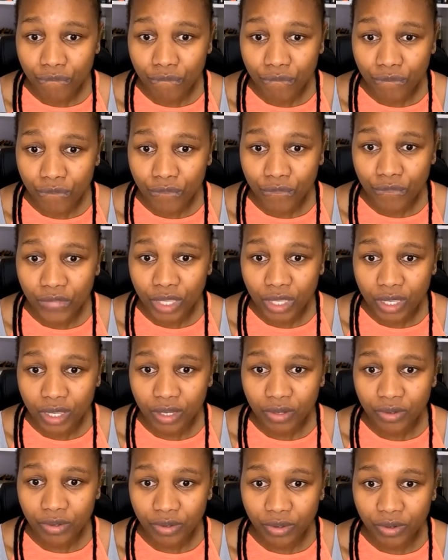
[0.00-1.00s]
Yeah, you
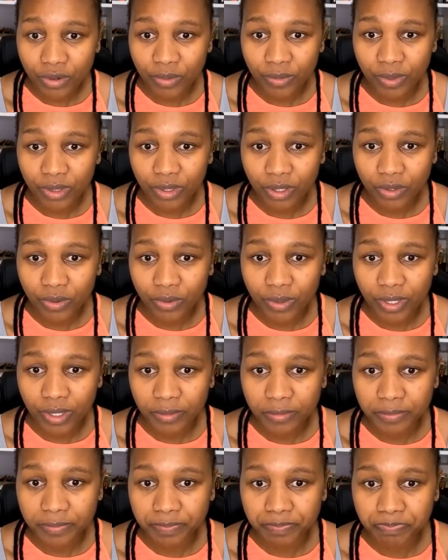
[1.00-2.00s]
don't know what they're doing.
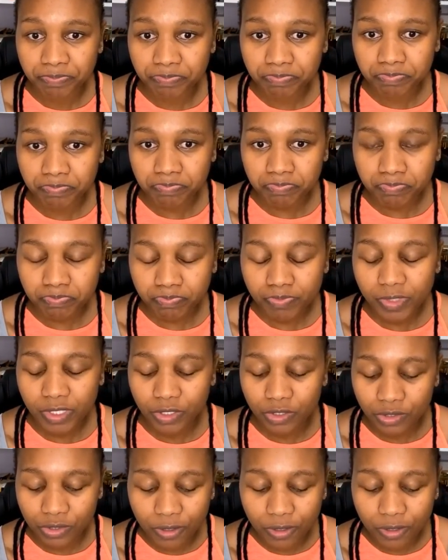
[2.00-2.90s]
So,